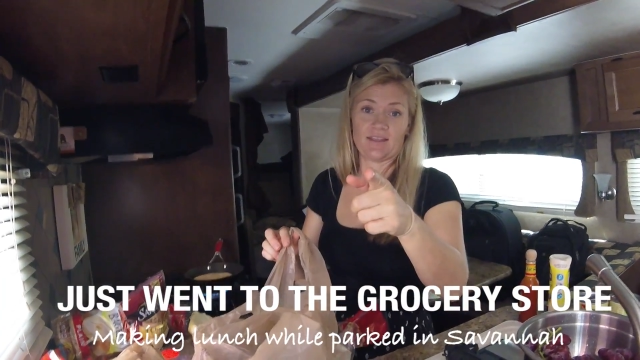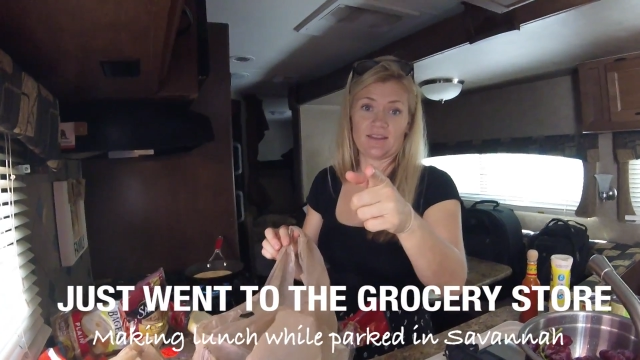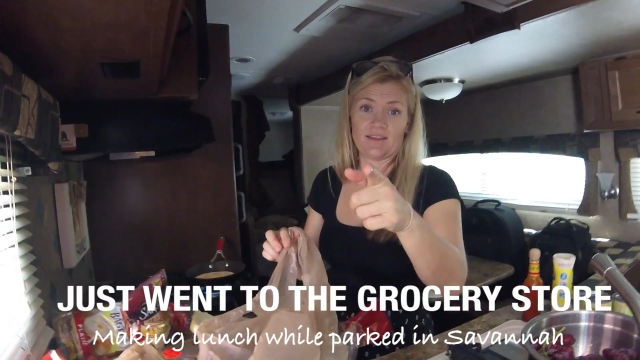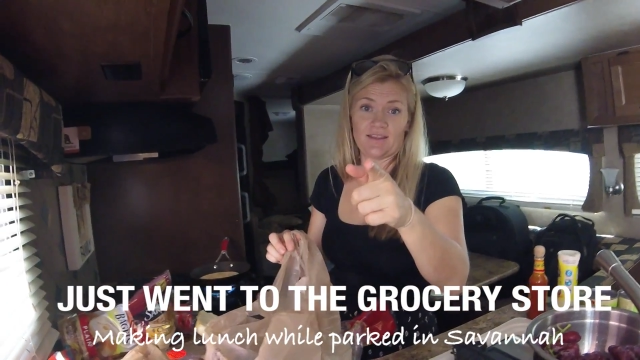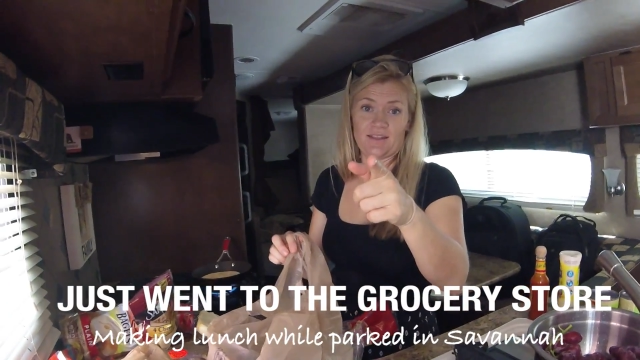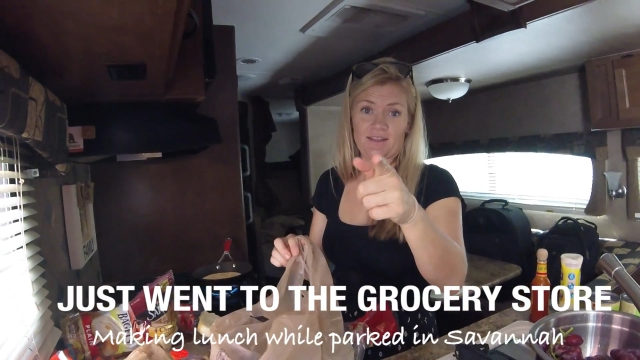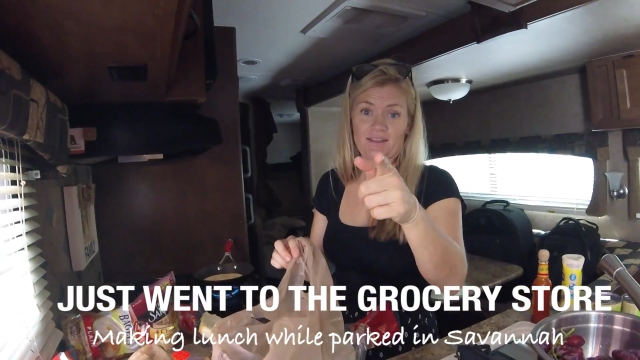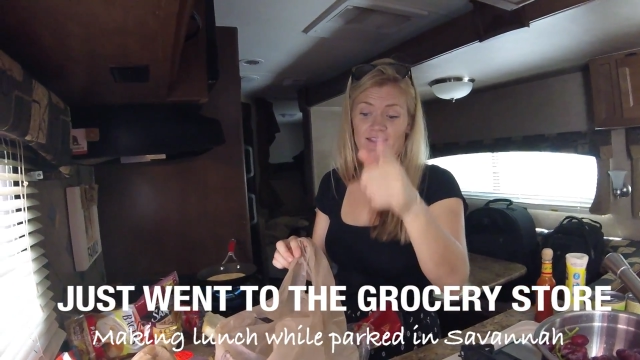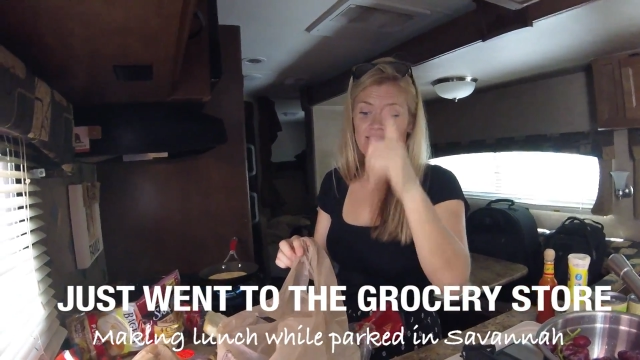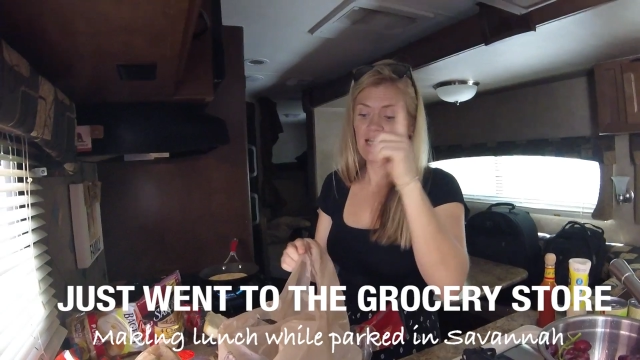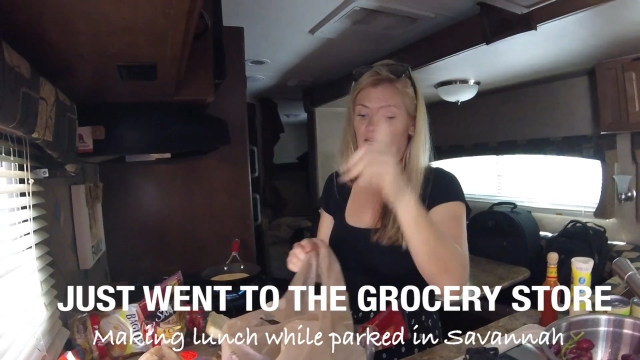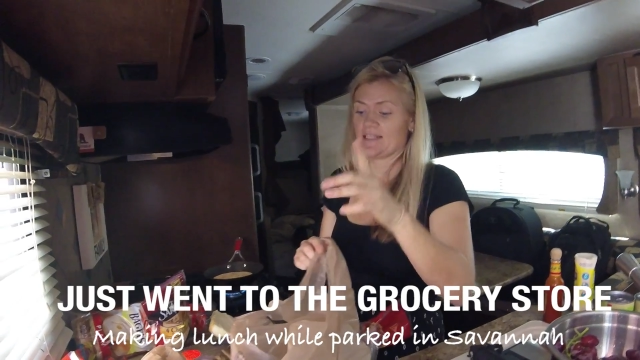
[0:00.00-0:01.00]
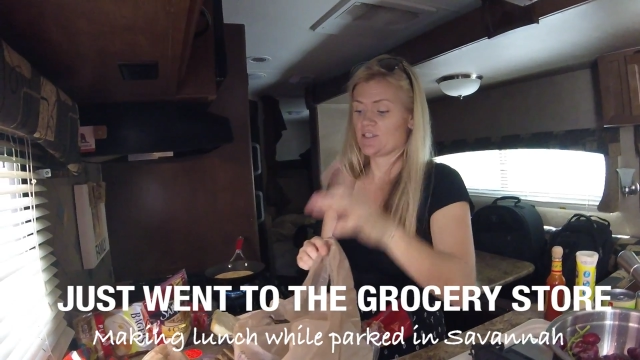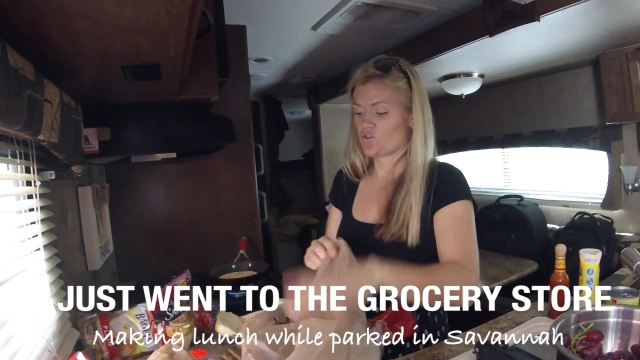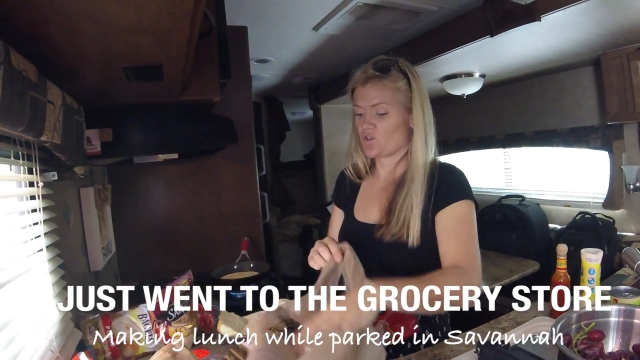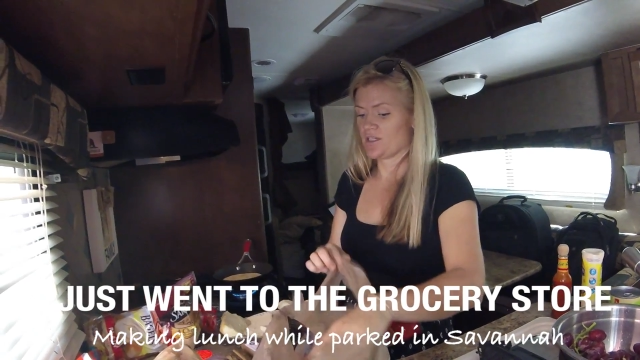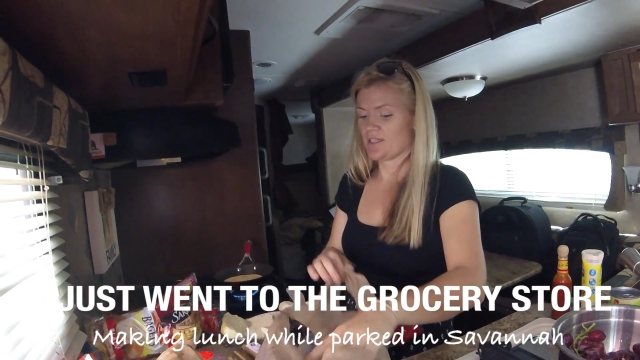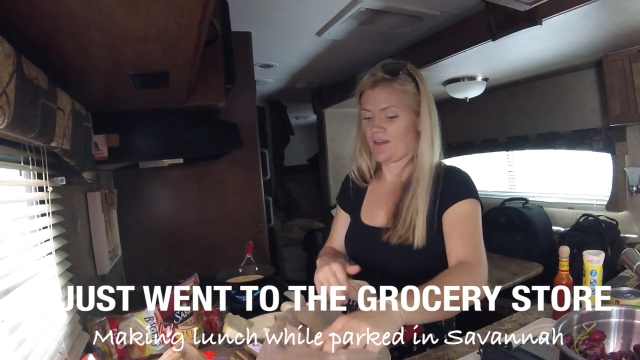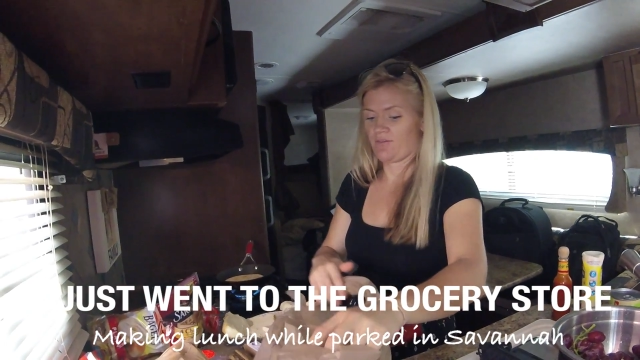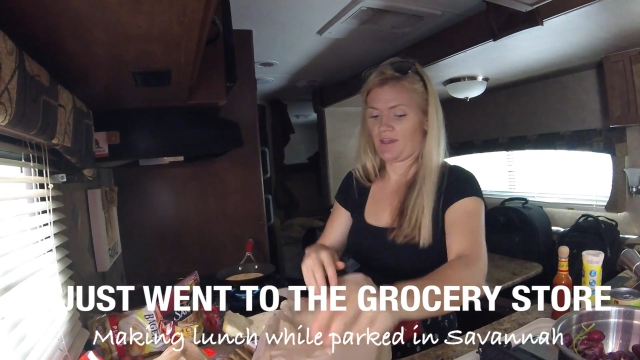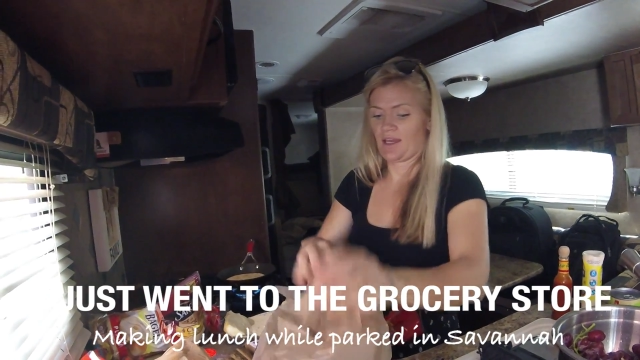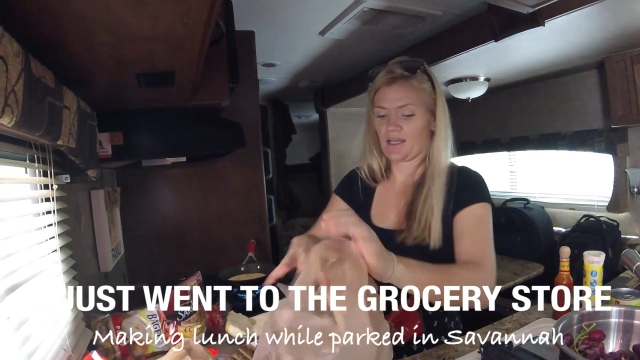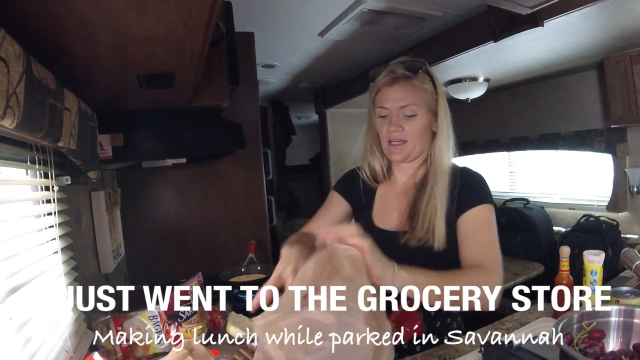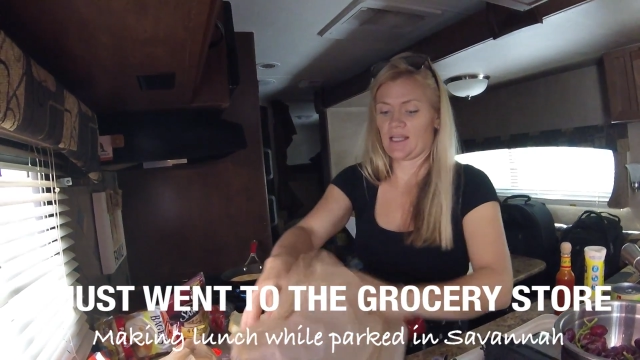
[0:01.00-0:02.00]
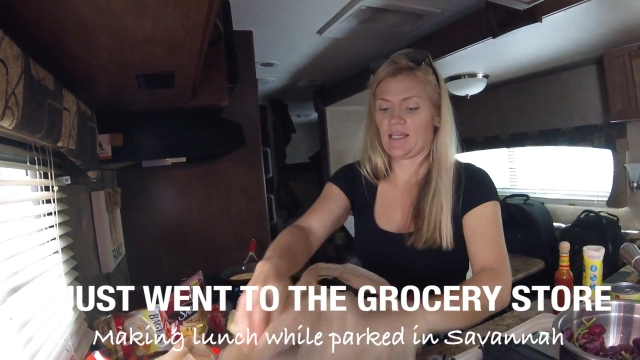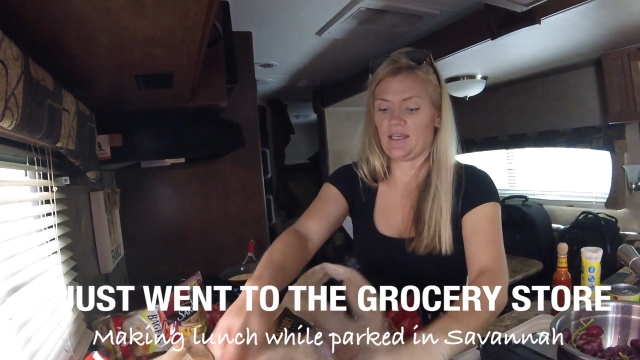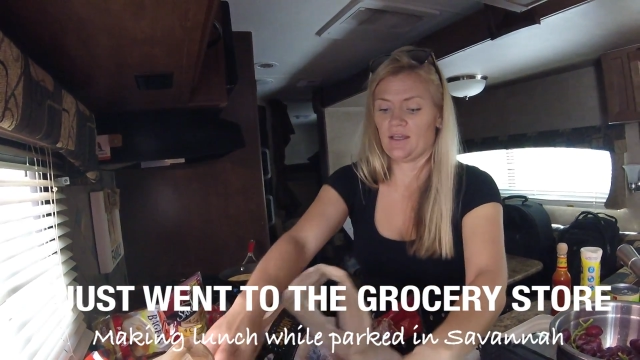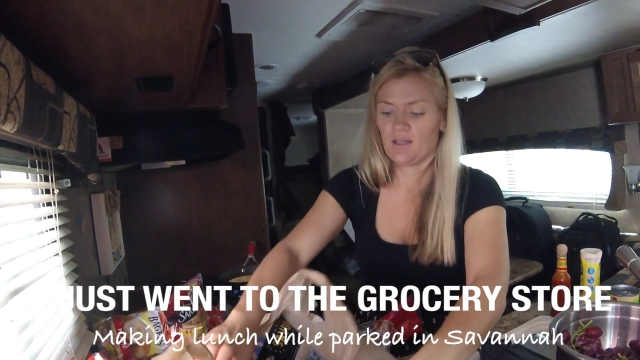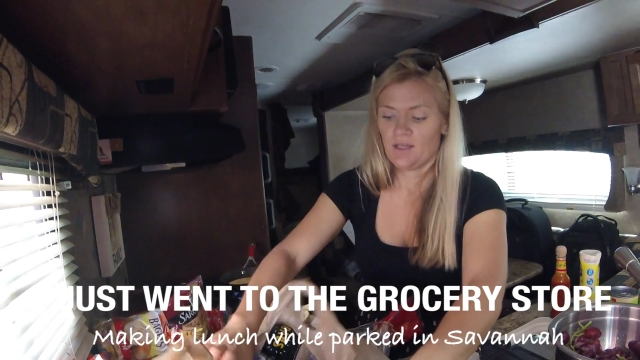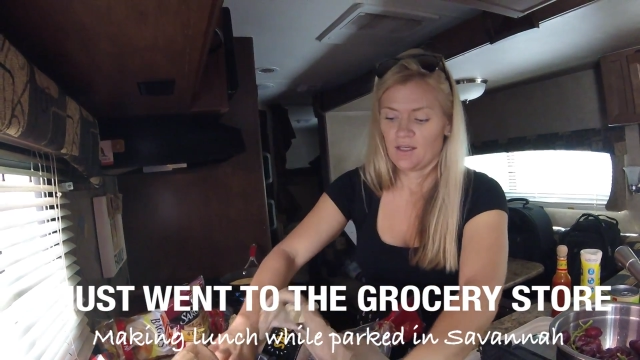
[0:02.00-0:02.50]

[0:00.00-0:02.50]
Yes. The Side Street Cafe. I got a